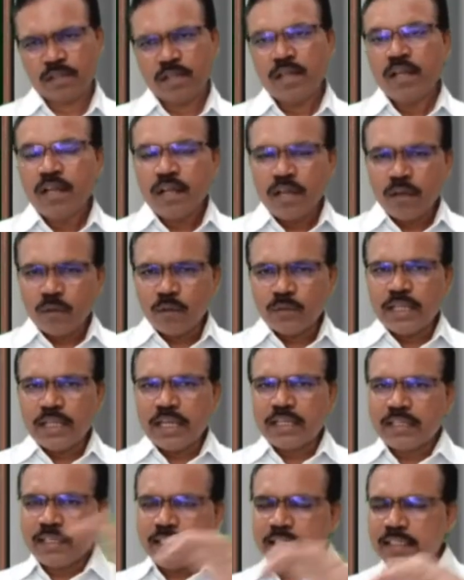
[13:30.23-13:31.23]
Now
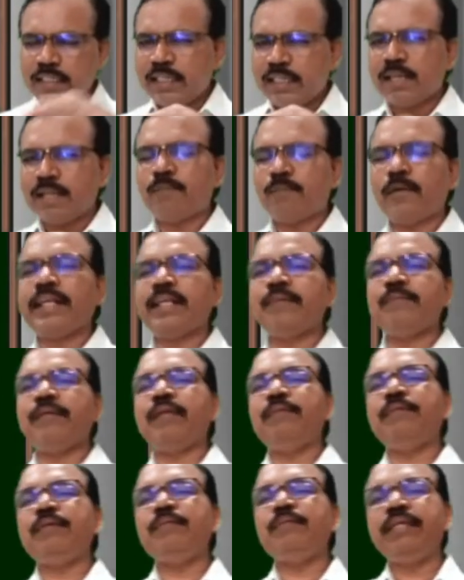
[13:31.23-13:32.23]
that critical point may
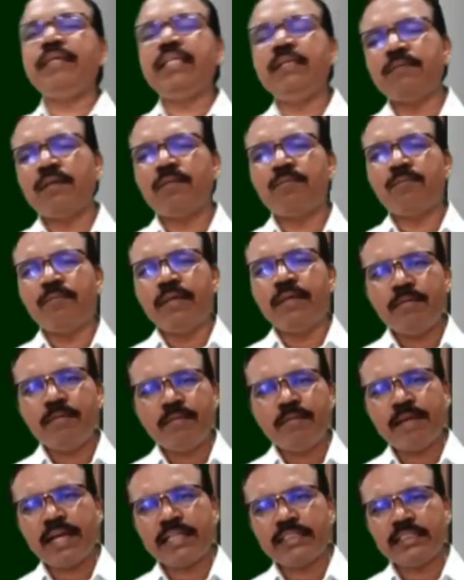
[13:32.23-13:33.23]
be minimum, may be
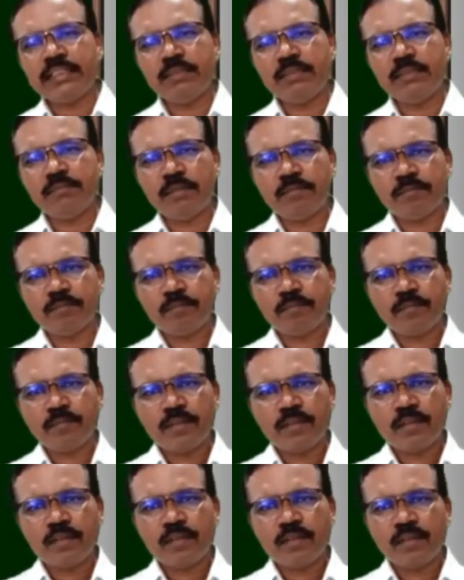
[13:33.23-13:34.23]
maximum.
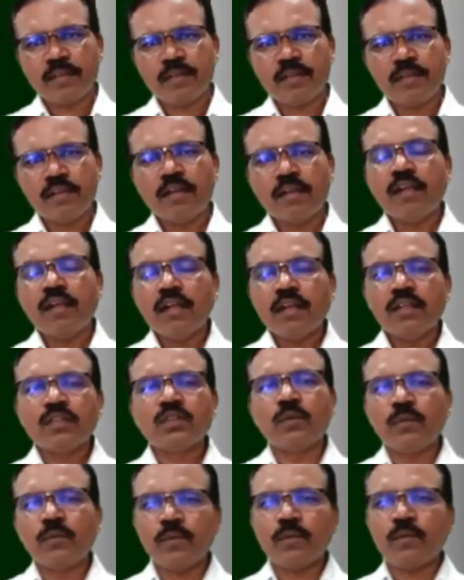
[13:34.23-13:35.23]

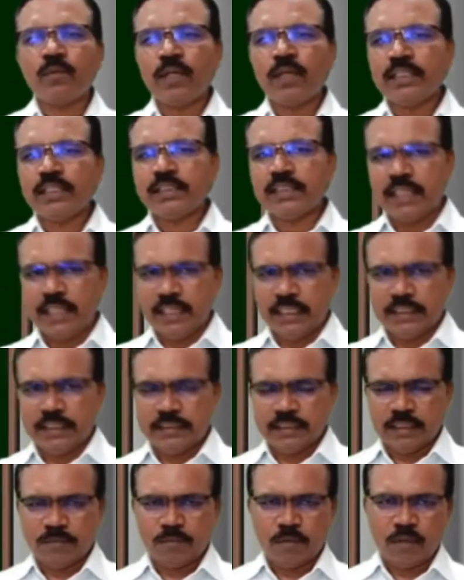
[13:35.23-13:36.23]
So what is
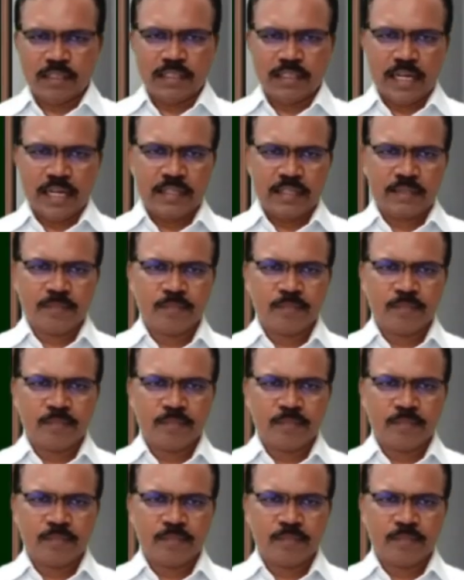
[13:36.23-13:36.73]
condition for that?